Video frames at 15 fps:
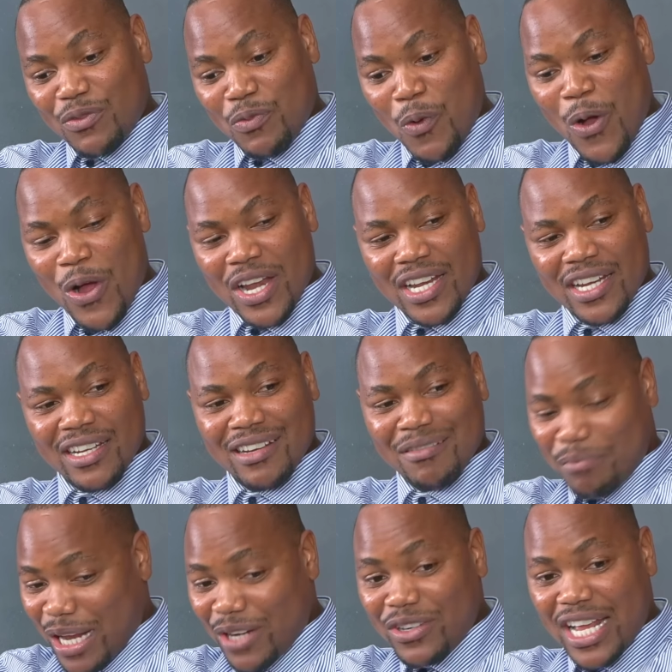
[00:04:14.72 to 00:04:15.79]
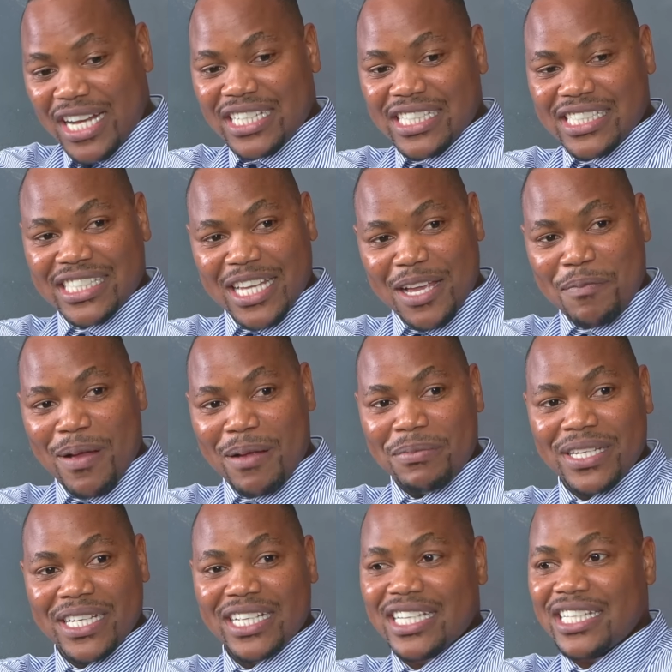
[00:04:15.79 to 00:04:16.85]
warn. Balula did say
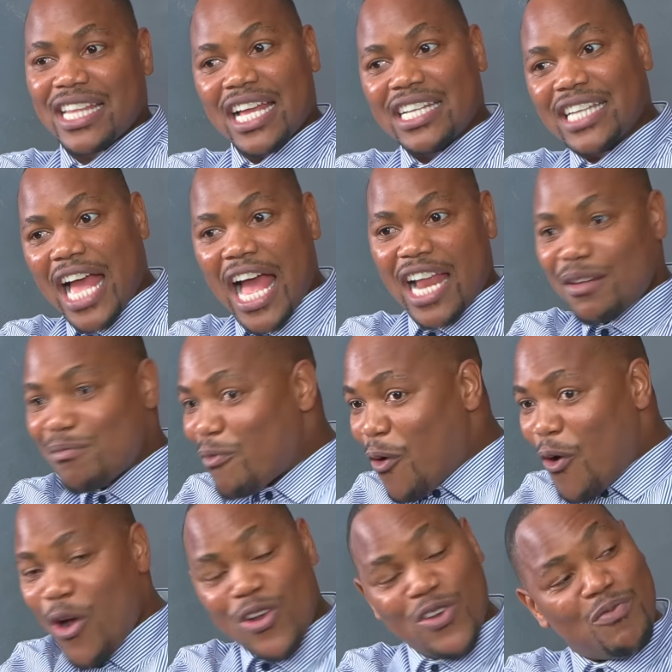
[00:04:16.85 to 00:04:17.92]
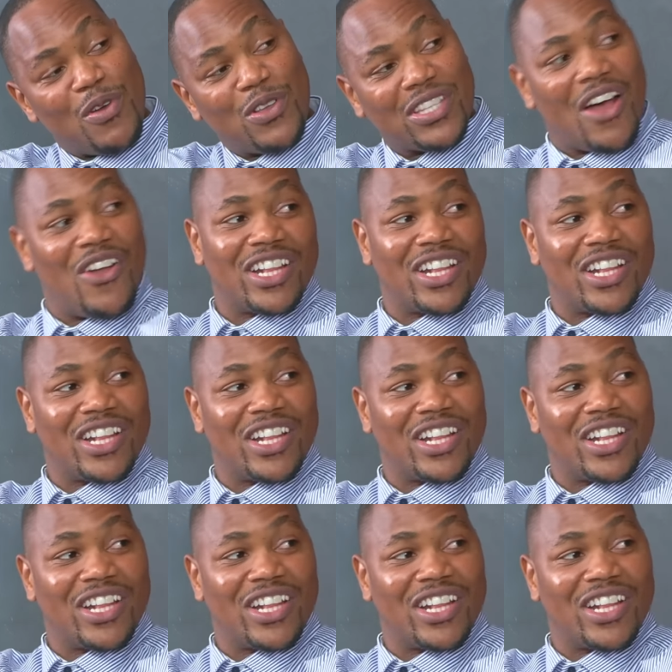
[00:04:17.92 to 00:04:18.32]
publicly that unborn was our